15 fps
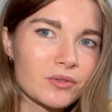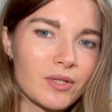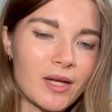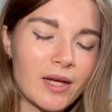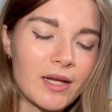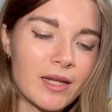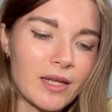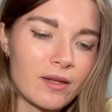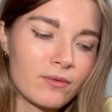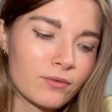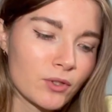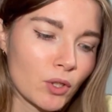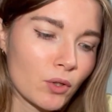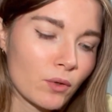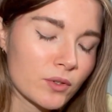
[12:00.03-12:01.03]
to like leave,
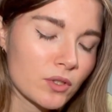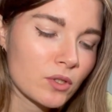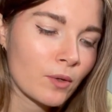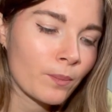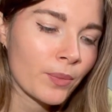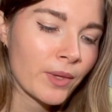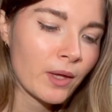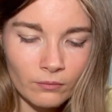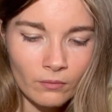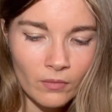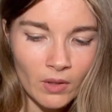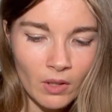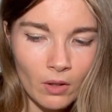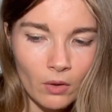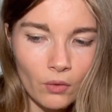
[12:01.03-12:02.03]
you know. So,
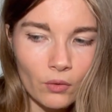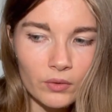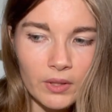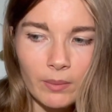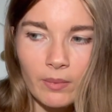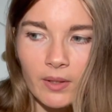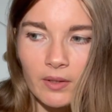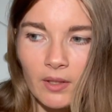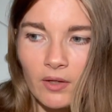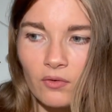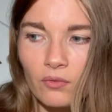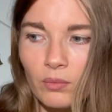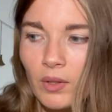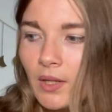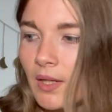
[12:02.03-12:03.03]
or they might
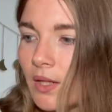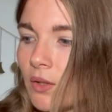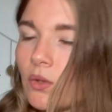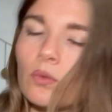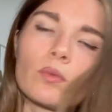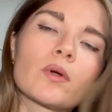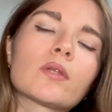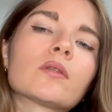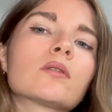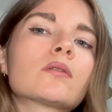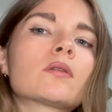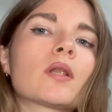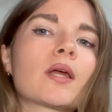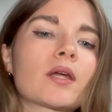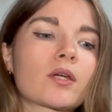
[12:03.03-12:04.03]
have been like the one
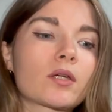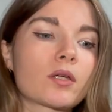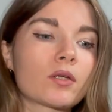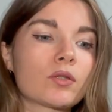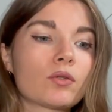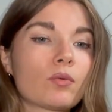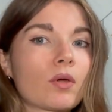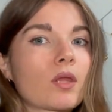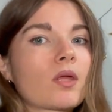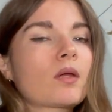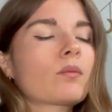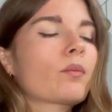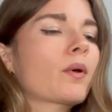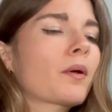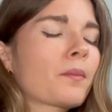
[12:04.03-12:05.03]
like doing
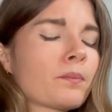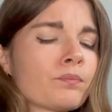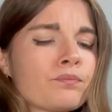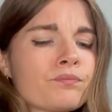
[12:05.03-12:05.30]
that, but